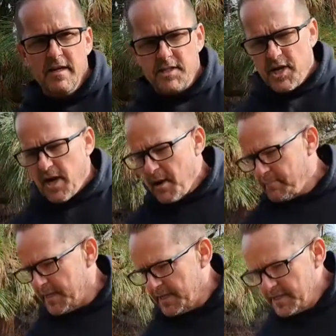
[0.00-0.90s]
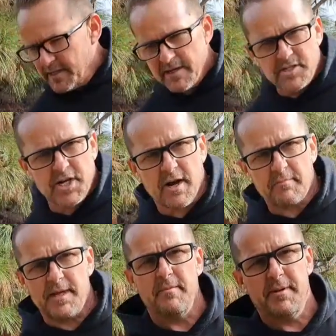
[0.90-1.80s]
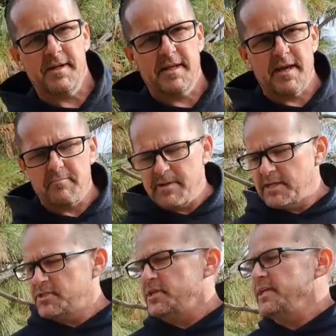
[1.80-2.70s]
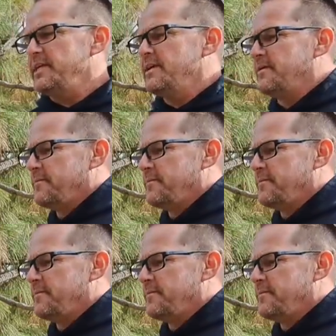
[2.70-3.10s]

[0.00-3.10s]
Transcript: chop, get in there and chop deep into that big tree.